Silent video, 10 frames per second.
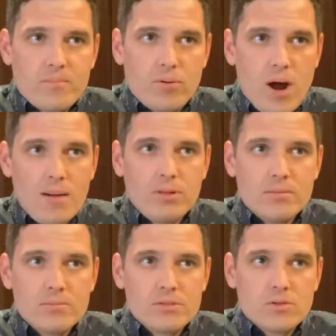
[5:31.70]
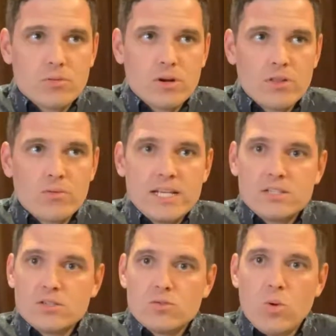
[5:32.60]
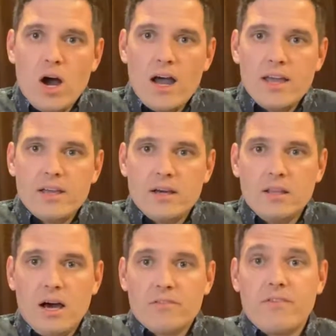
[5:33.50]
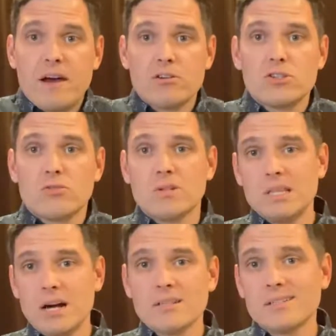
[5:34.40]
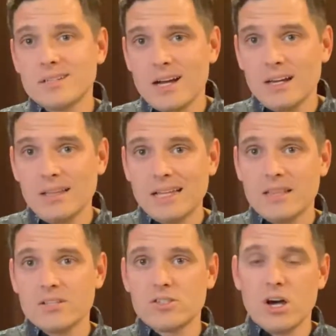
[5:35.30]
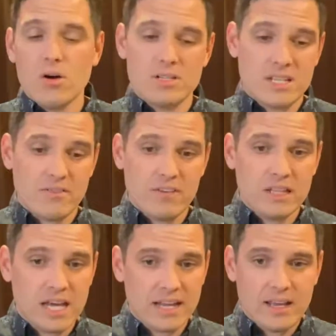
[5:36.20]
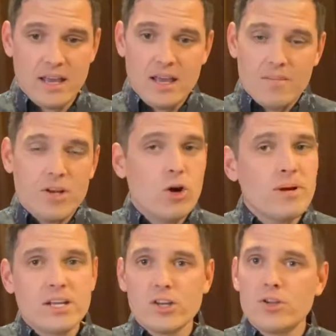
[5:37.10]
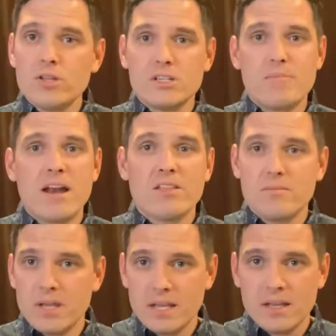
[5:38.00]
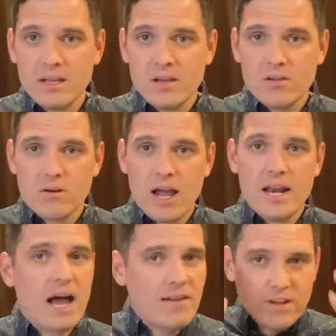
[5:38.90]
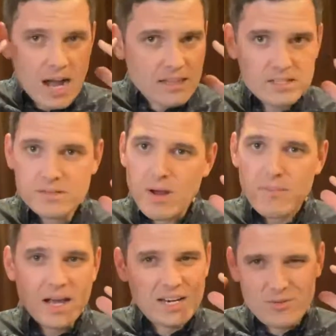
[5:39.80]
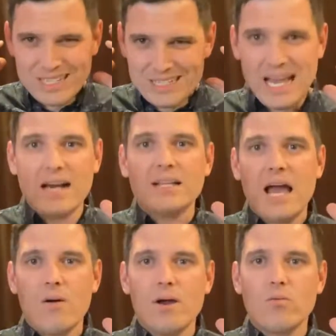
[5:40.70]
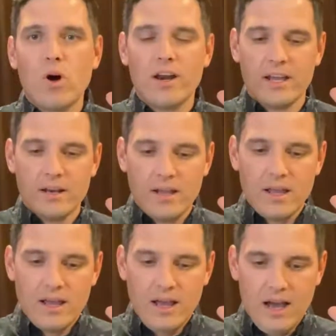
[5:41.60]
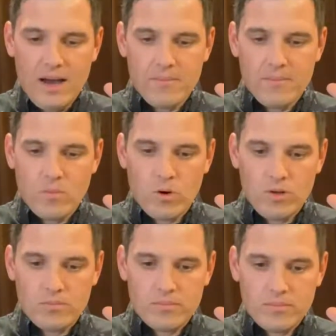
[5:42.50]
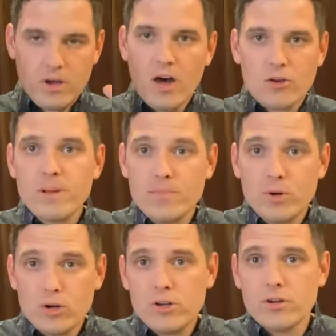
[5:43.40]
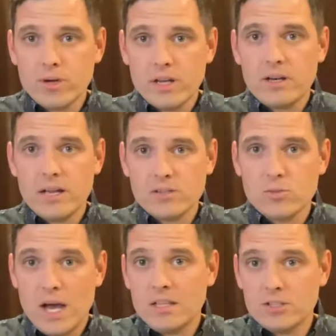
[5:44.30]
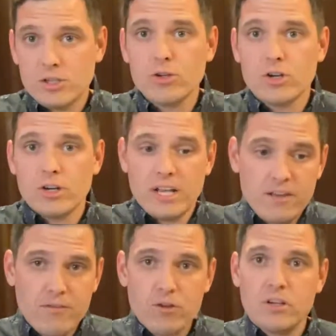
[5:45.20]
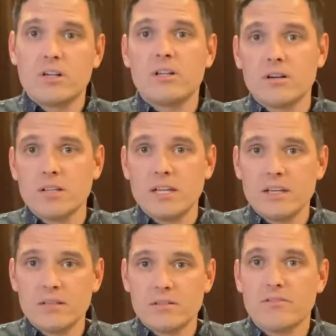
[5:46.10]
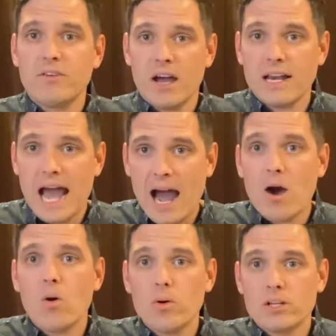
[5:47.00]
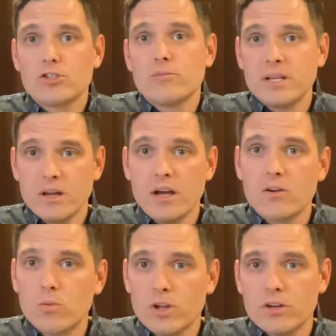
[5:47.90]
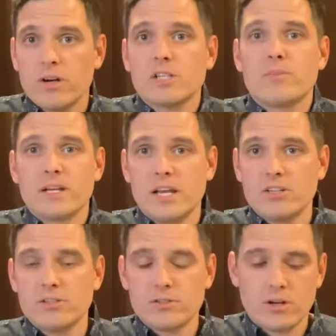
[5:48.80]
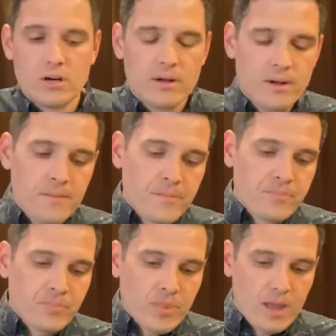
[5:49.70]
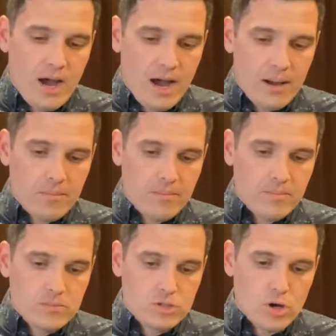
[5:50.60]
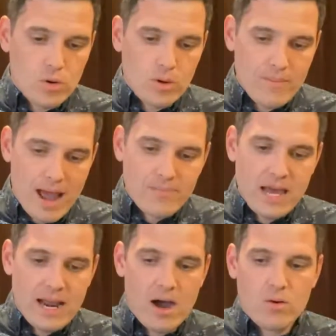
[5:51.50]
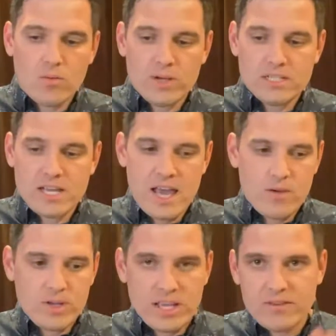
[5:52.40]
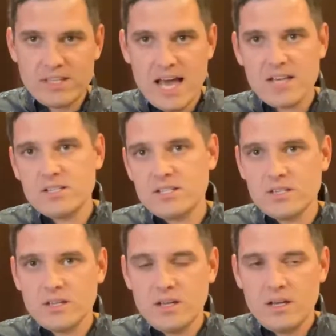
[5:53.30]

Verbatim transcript: problems or one of the reasons why a lot of founders are reluctant to kind of let things go is they feel like I mean, nobody could do this better than me right i've got this in my mind i know exactly how i want it um, well other people could do it as well as you could if you could clearly define how it should be done or what your expectations are. Um, so we map that out. We say we give a test